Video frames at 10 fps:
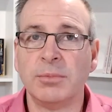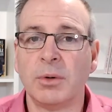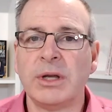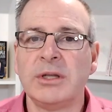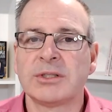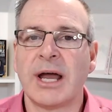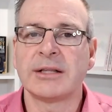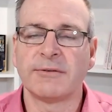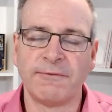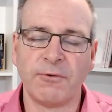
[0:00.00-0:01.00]
But when you start
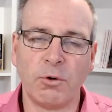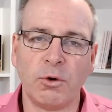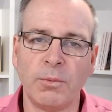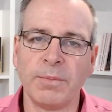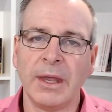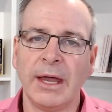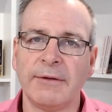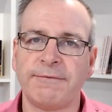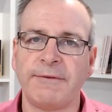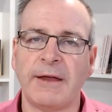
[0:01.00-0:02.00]
to form
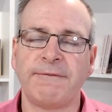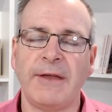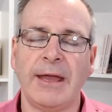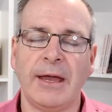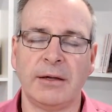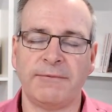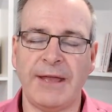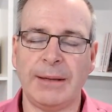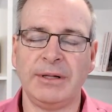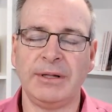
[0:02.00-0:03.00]
a
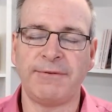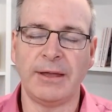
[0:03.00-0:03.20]
family